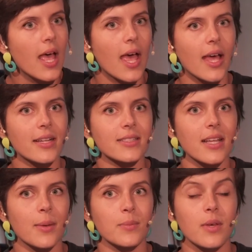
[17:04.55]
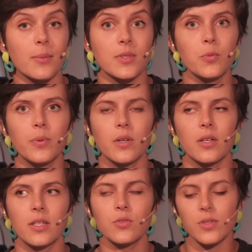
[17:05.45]
And I'm
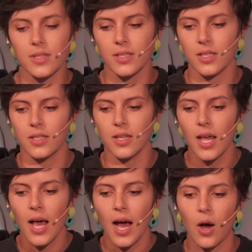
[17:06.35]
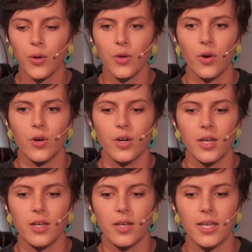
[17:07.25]
super interested in how your
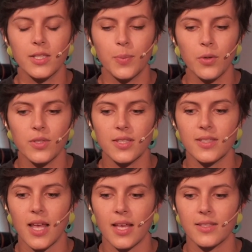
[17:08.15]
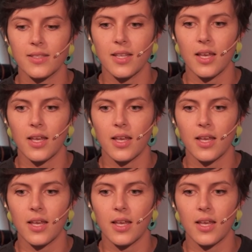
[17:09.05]
experiences as